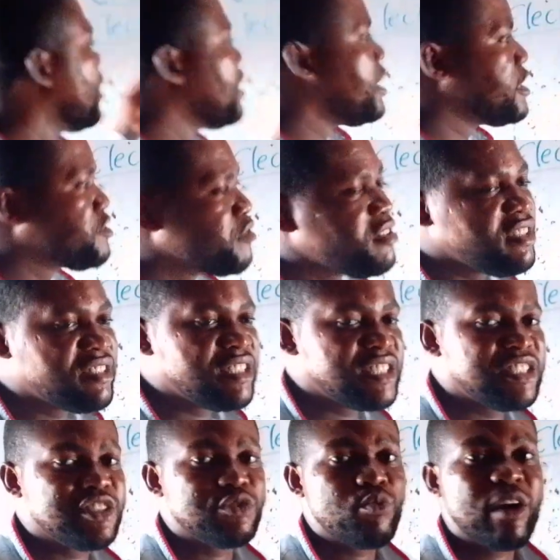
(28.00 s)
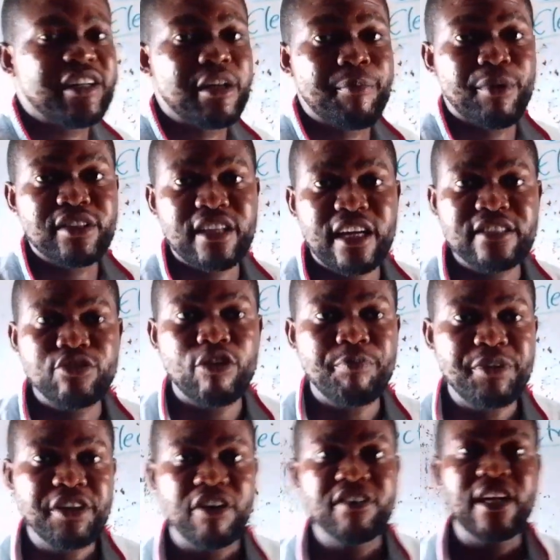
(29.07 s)
Electrolysis is one important
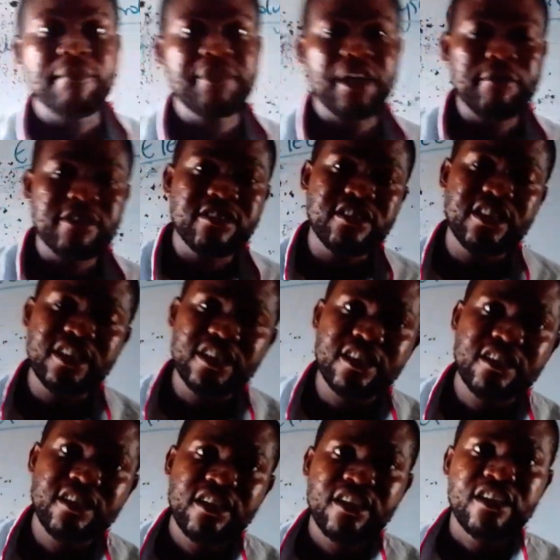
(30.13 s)
topic on our chemistry,